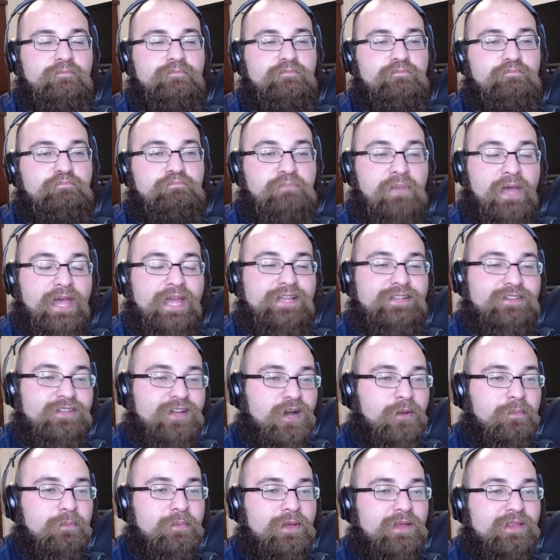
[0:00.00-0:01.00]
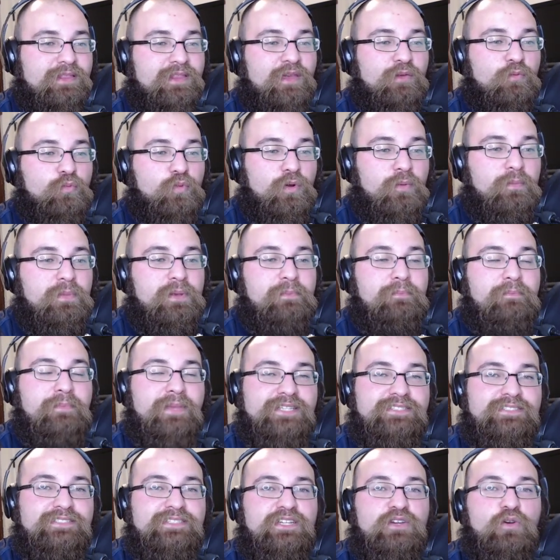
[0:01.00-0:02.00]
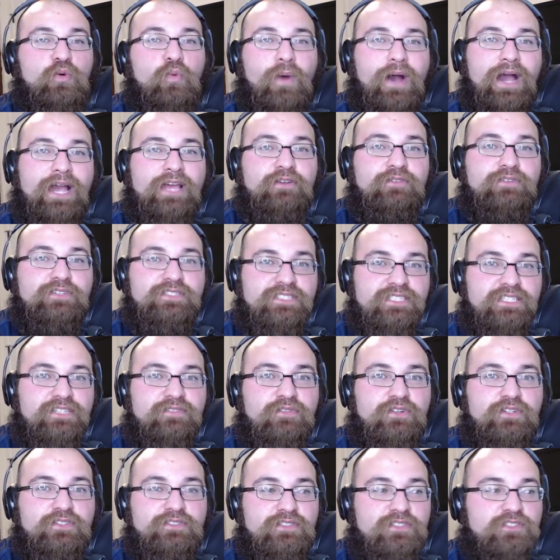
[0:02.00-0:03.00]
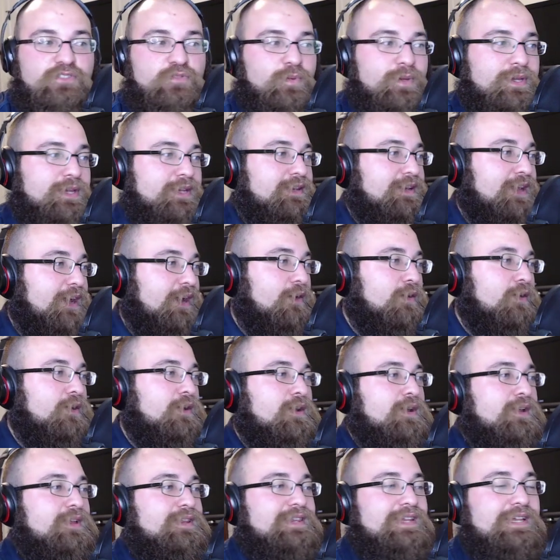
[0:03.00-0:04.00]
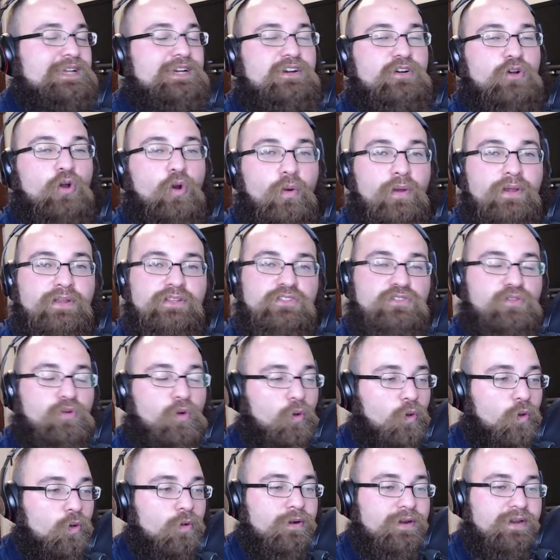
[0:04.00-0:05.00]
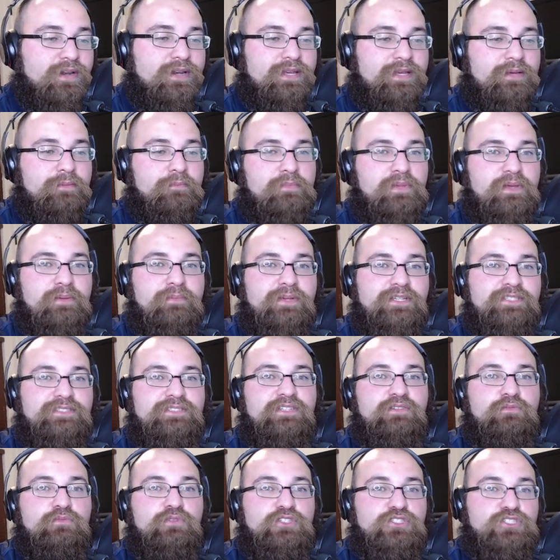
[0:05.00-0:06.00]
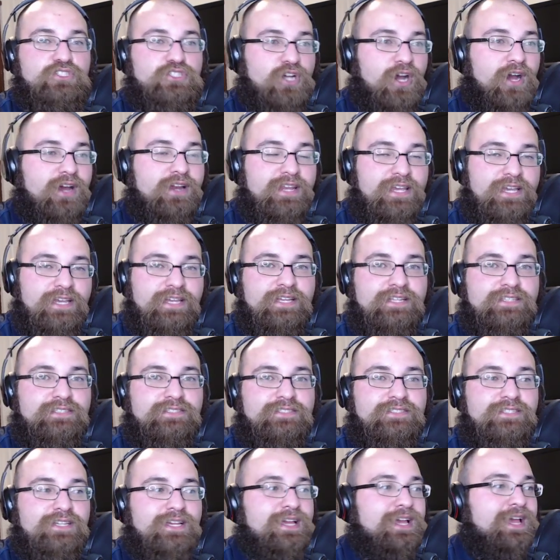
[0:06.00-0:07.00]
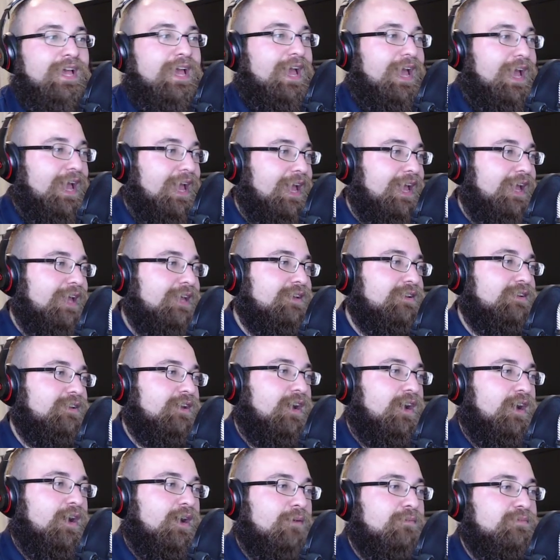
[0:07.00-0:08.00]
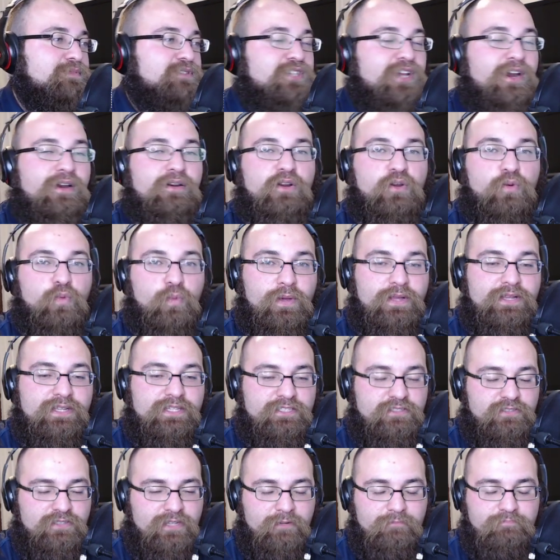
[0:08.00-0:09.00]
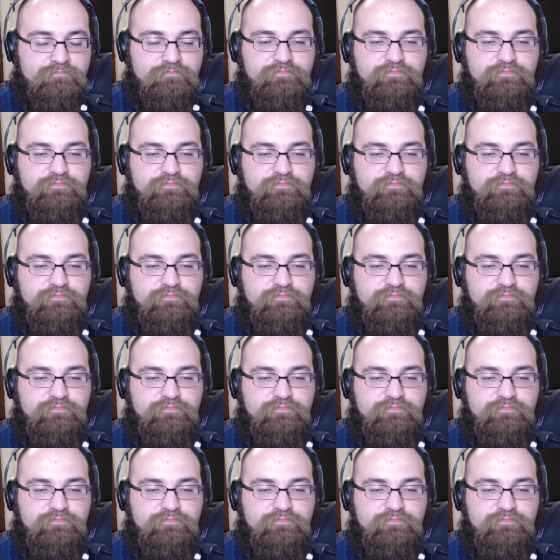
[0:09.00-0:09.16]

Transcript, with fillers: banged up, and they will be missing wide receivers this week. Now, they're going to already be missing Rashad Higgins and Derek Willis. Now,